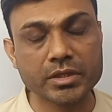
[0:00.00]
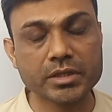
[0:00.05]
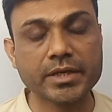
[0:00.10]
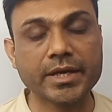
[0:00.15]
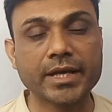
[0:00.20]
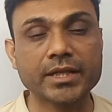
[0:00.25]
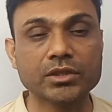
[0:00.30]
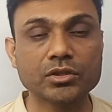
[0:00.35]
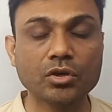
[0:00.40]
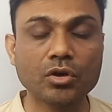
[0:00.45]

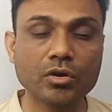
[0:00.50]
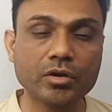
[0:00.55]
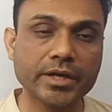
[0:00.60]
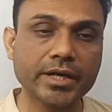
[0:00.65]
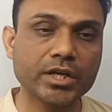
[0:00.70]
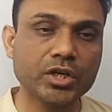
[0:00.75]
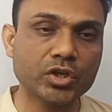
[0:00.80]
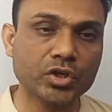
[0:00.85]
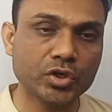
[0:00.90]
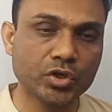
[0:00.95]
cathode
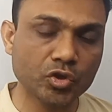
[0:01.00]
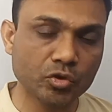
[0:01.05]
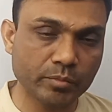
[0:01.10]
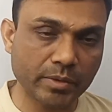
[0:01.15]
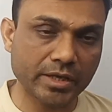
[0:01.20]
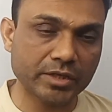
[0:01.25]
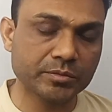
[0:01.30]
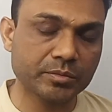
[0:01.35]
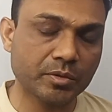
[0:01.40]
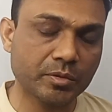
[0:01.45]
ray tube
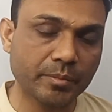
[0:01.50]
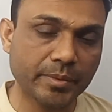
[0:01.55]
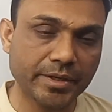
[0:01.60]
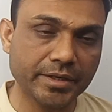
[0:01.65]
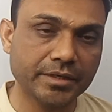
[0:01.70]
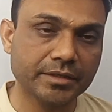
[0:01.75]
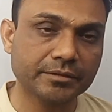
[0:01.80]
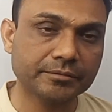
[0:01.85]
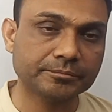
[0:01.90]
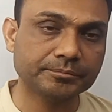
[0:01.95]

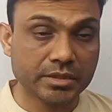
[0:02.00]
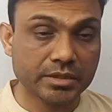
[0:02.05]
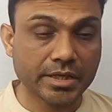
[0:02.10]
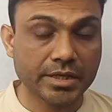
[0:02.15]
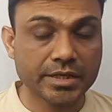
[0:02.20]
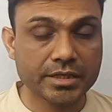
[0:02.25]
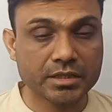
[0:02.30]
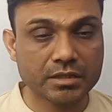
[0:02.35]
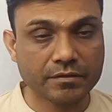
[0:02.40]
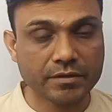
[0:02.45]
experiment, there
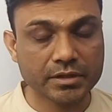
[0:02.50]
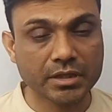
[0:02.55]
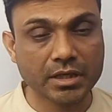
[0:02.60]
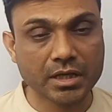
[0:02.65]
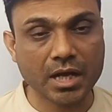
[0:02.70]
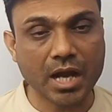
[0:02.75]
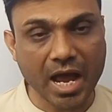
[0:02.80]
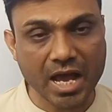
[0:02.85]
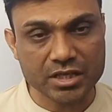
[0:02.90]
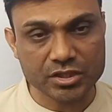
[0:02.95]
is one
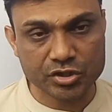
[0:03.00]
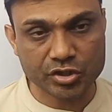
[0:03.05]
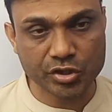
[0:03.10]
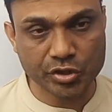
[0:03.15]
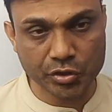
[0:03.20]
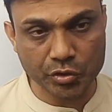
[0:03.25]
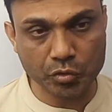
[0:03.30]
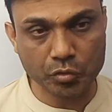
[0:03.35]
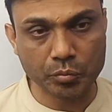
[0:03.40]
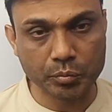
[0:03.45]
glass
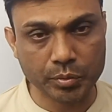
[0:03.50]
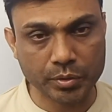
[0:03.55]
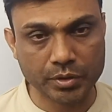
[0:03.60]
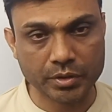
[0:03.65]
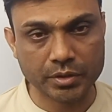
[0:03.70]
tube,